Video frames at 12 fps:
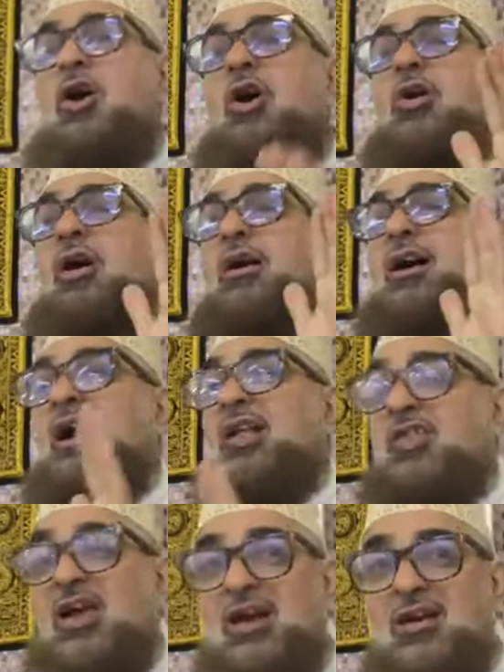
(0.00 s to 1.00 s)
Oh
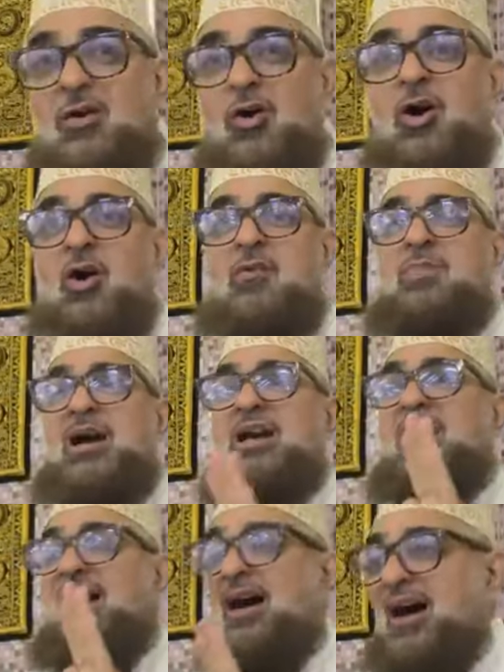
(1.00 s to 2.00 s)
Khadir, oh
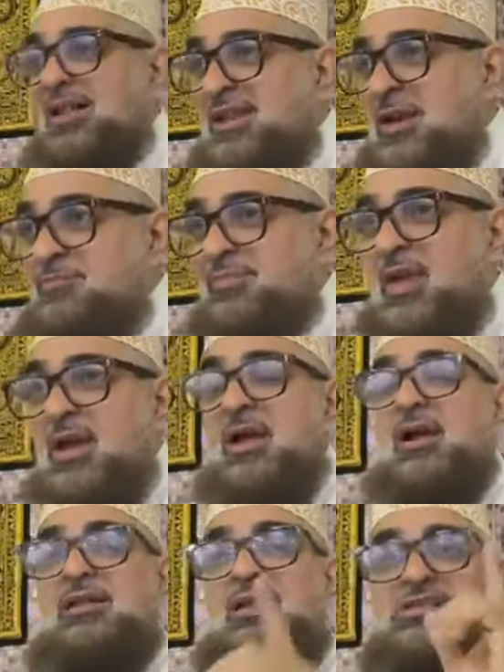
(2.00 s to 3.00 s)
my
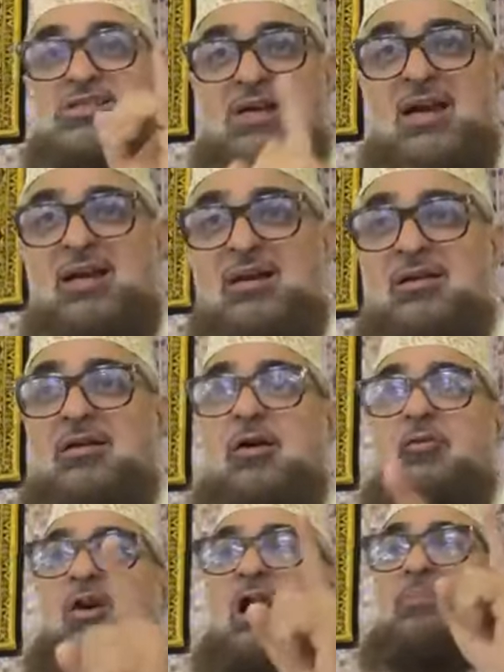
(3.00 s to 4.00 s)
Khadim, the
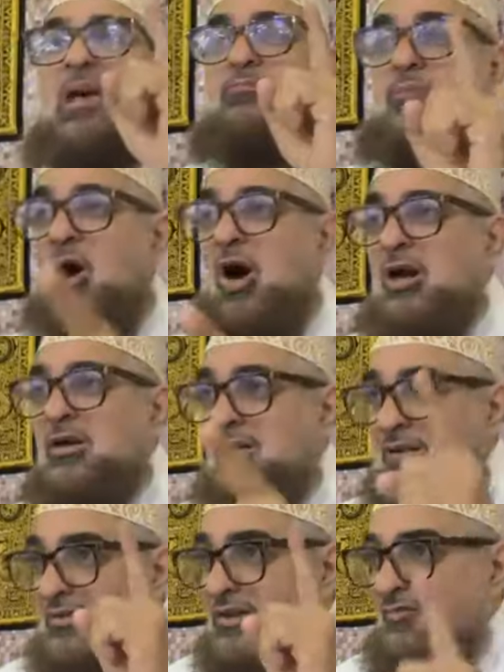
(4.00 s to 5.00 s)
son will be
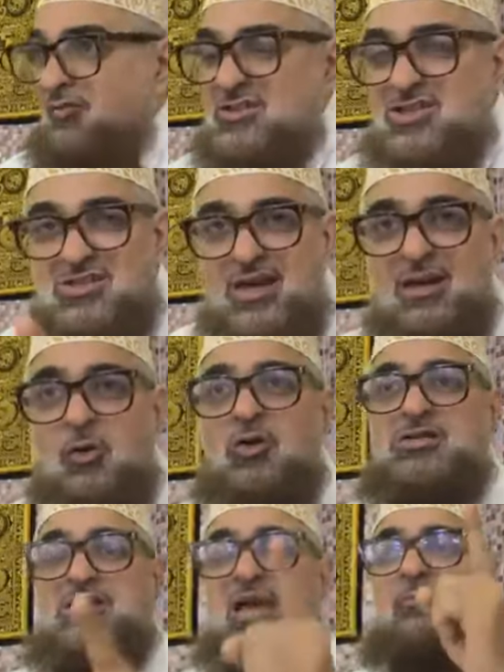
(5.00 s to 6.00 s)
born, the first
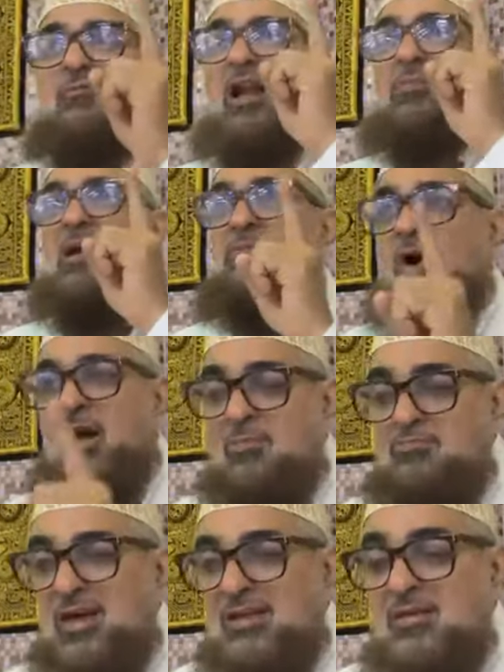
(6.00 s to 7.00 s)
son whose name will be
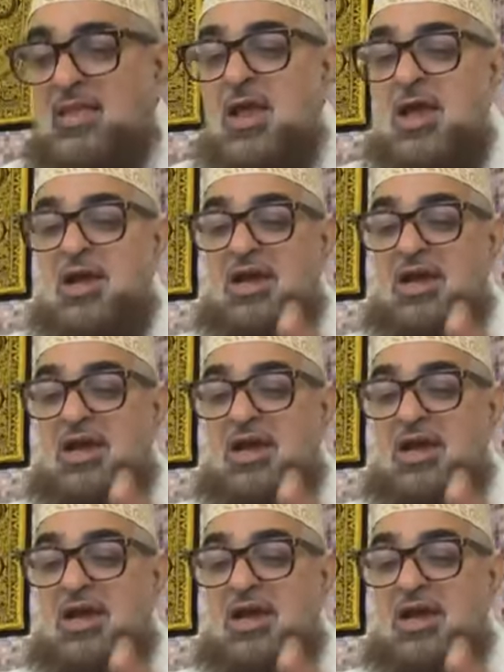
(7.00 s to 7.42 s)
Muhammad.